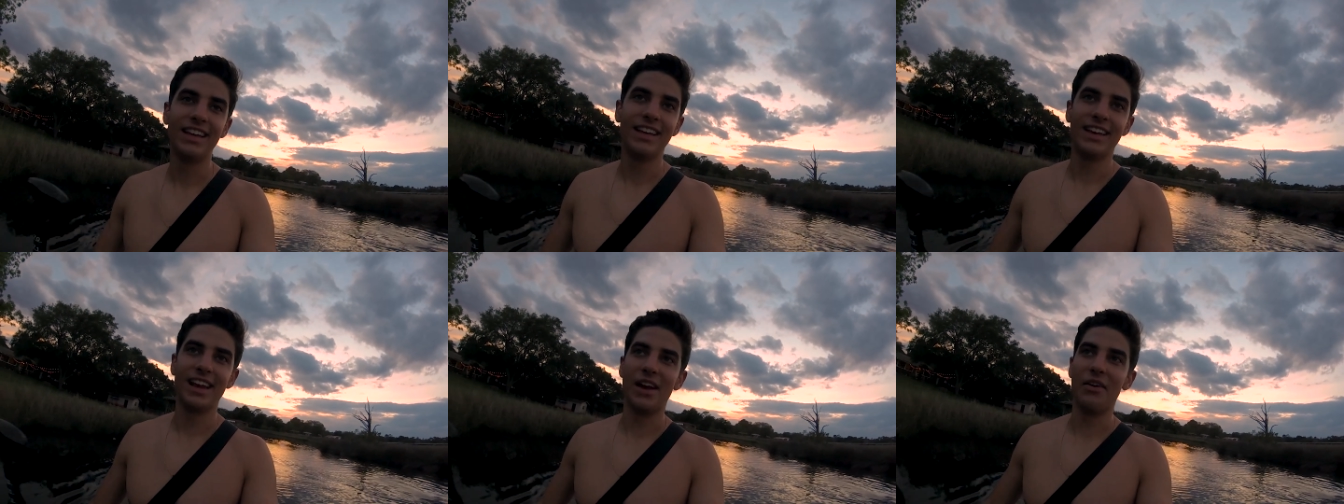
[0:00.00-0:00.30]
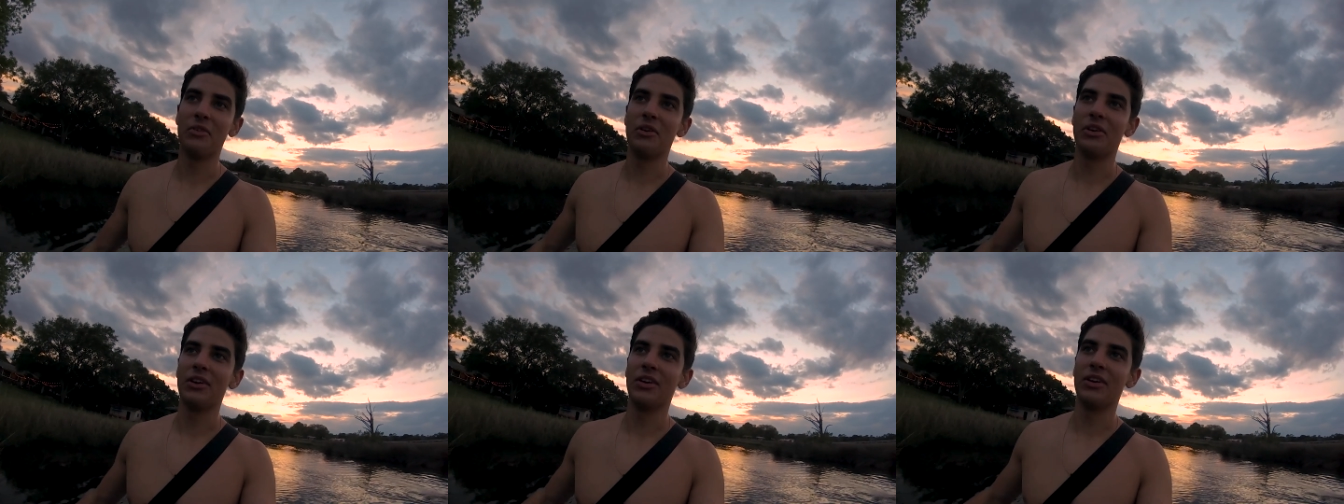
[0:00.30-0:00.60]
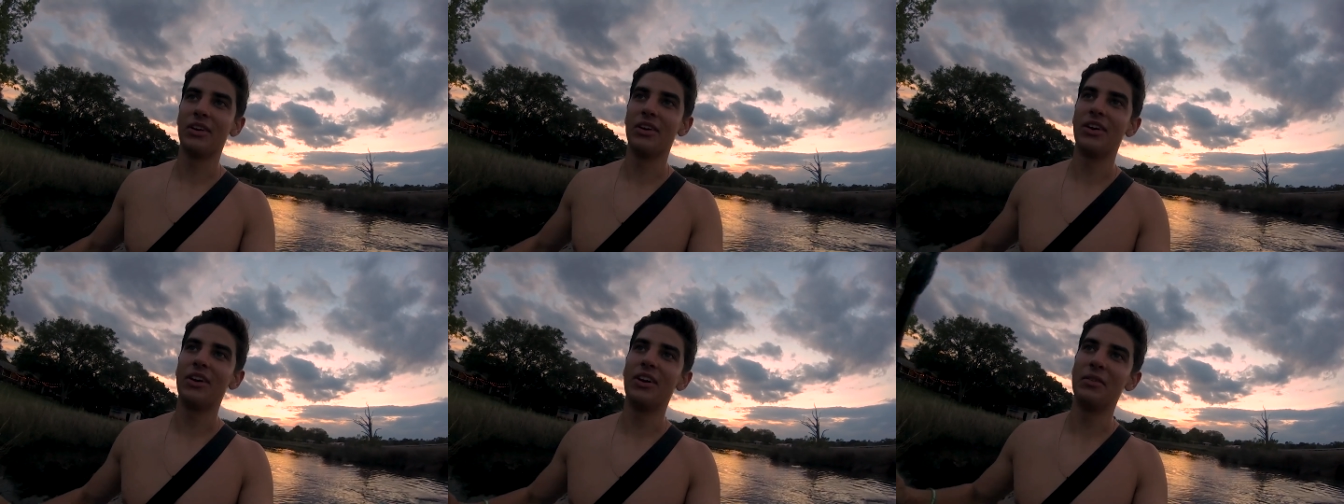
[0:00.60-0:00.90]
Now
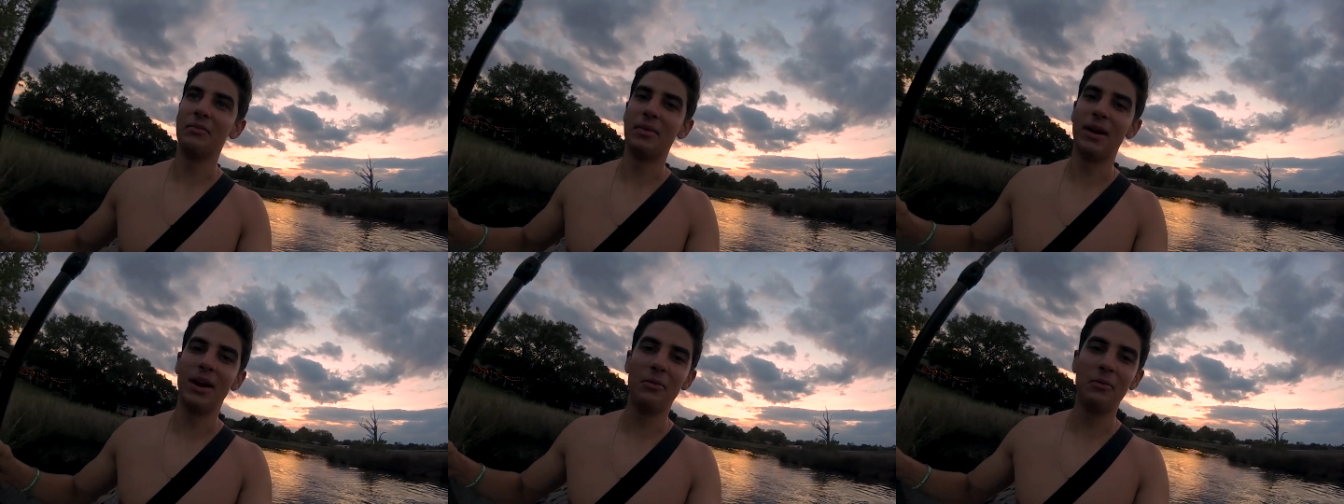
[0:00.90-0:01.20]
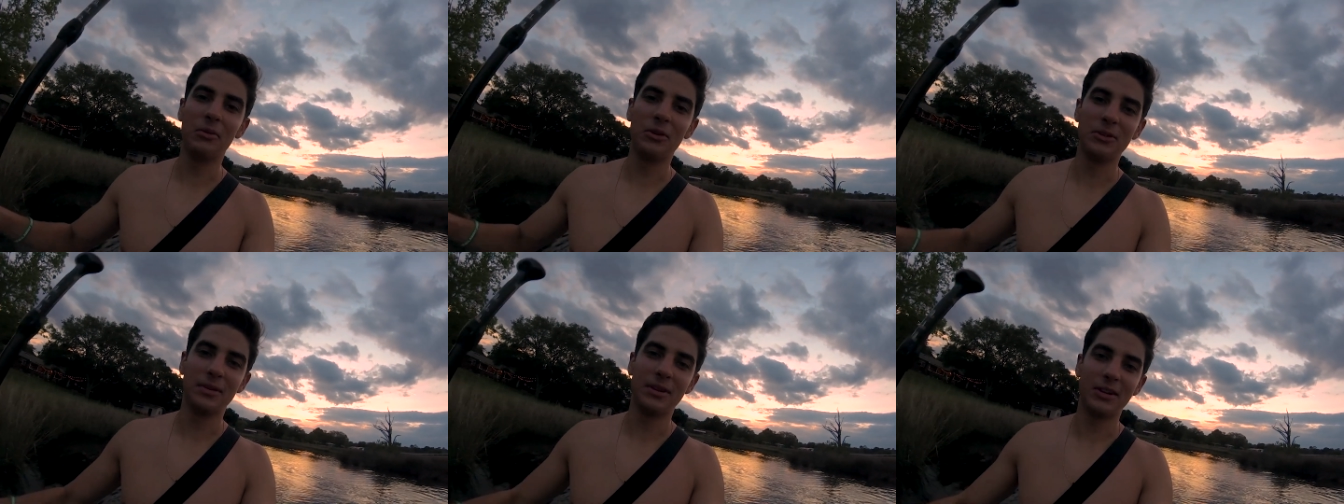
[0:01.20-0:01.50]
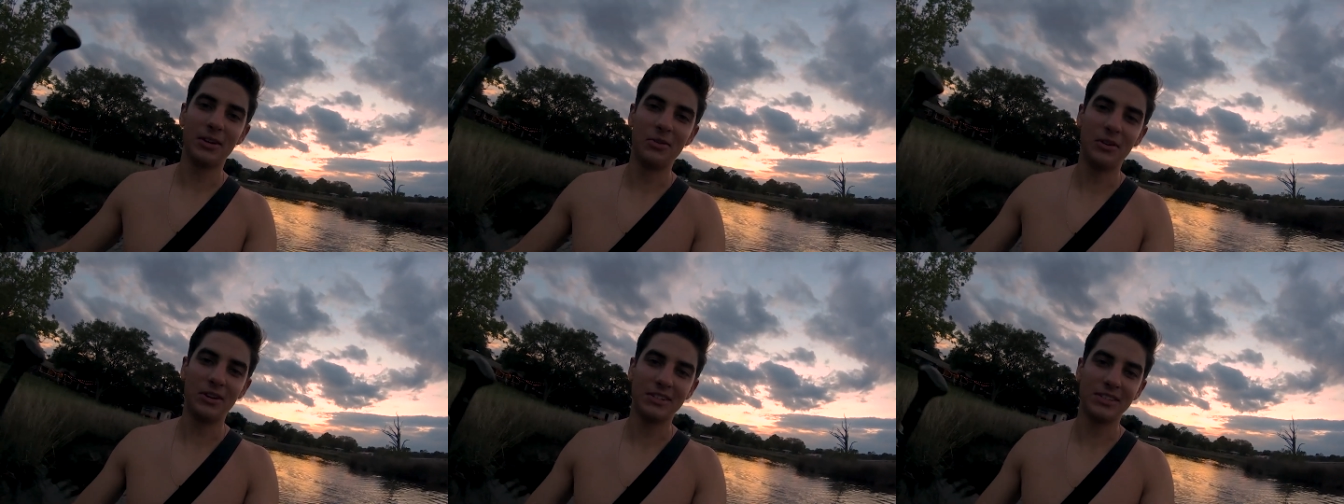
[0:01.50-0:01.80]
we're on paddle boards, about
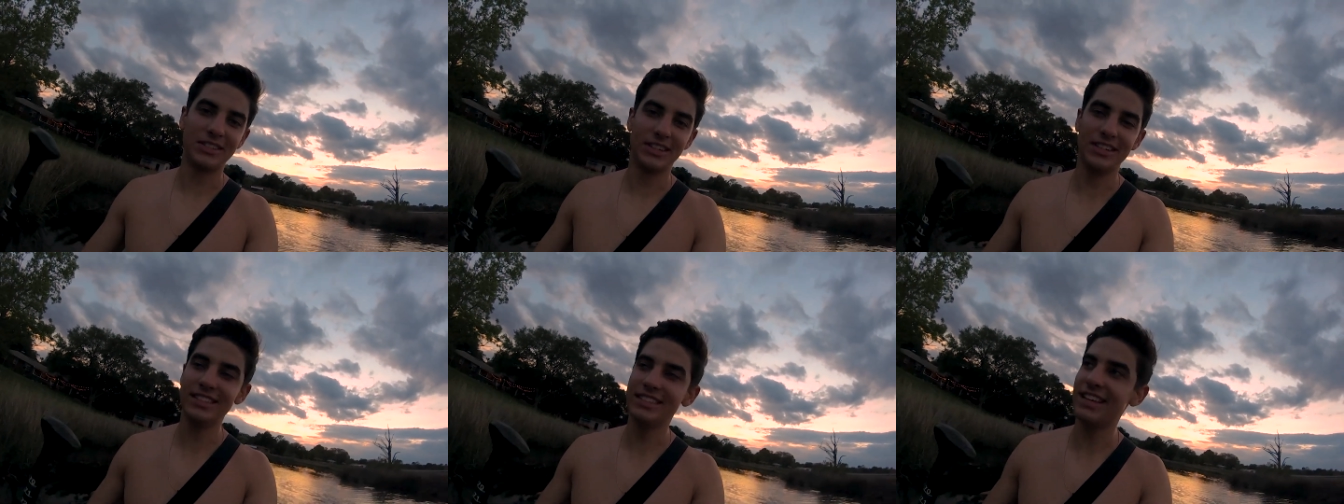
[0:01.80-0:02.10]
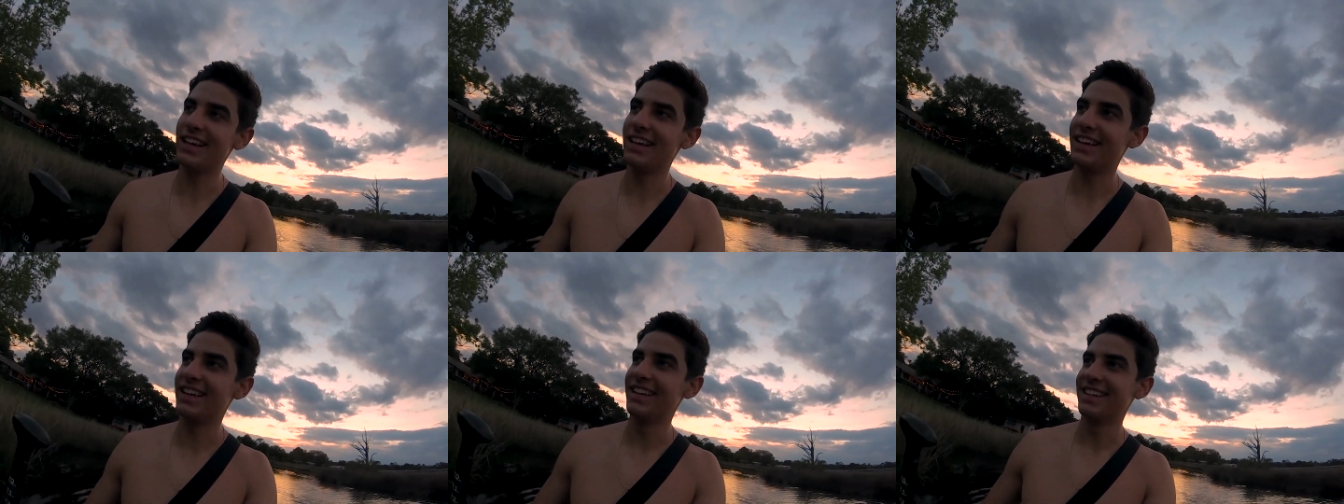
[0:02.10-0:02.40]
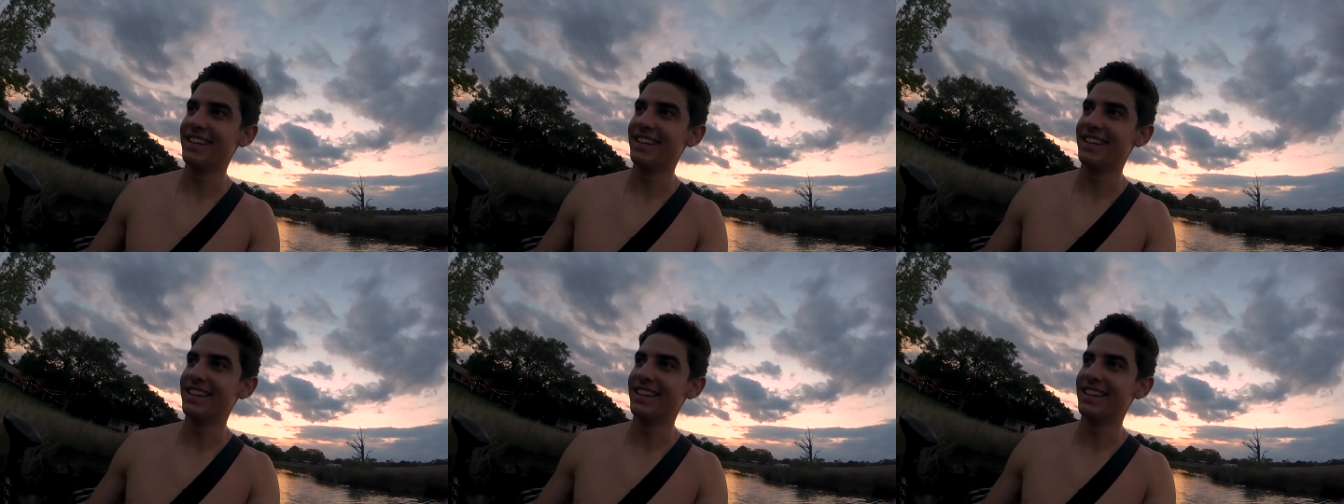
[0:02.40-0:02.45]
to go watch the sunset.